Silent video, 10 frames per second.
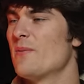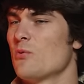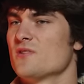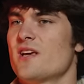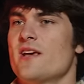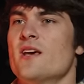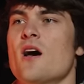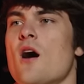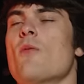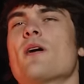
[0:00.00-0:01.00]
of people will say,
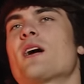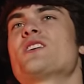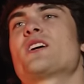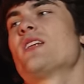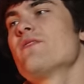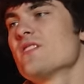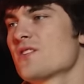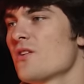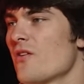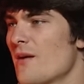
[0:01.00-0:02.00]
"Oh my gosh, I love
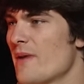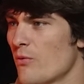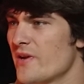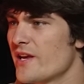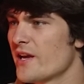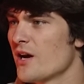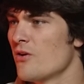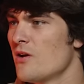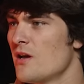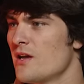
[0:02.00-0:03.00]
this girl that I met a week
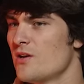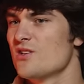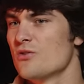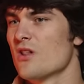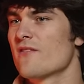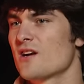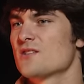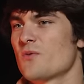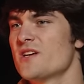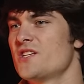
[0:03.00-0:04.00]
ago." you love her
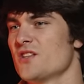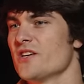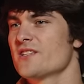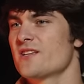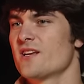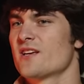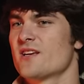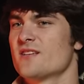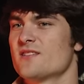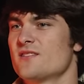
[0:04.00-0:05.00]
because the way she looks and
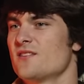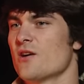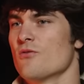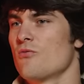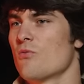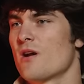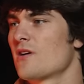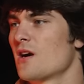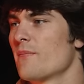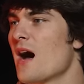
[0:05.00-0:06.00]
because you know you
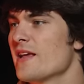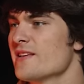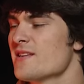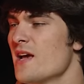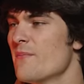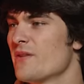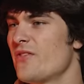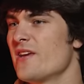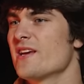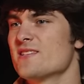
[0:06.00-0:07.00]
whatever her know body her. is. But
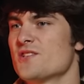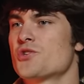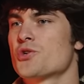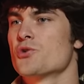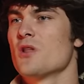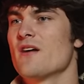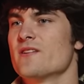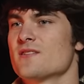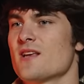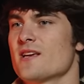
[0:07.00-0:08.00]
the thing is, is true
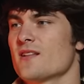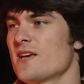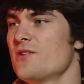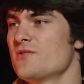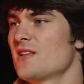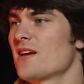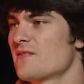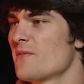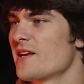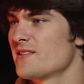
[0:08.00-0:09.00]
love is like like you said, like
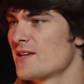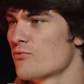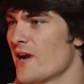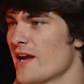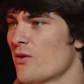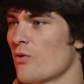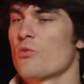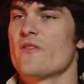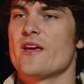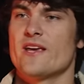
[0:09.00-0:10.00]
if somebody gets in a wreck or
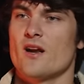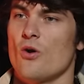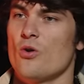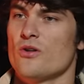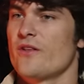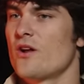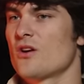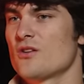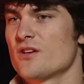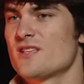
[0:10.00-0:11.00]
when yeah. they get old and they no
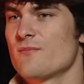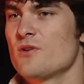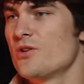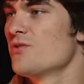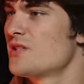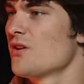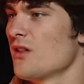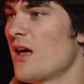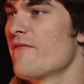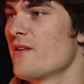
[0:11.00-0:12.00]
longer look the same, do you still
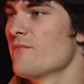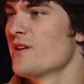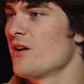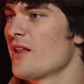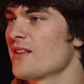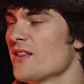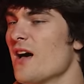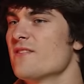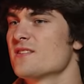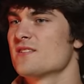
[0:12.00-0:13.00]
love them? You know, like and
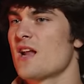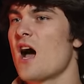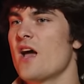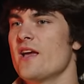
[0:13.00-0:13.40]
love is not